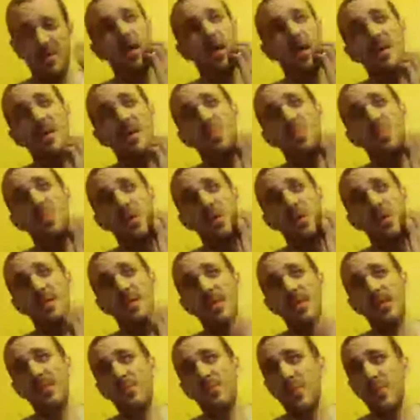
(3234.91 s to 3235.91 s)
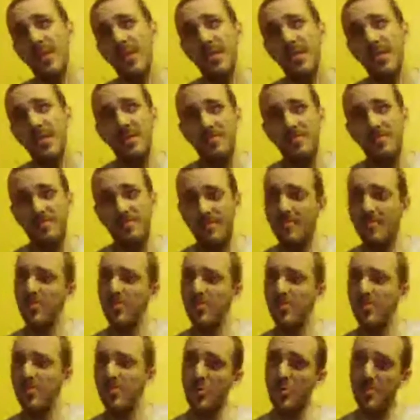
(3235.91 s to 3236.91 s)
And then when we
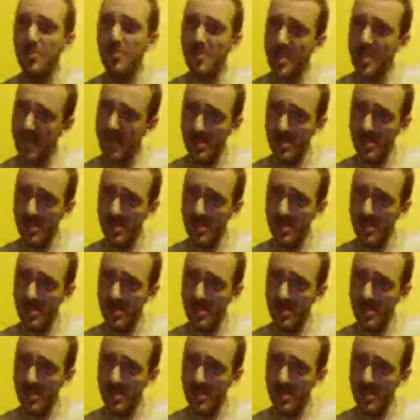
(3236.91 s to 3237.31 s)
were made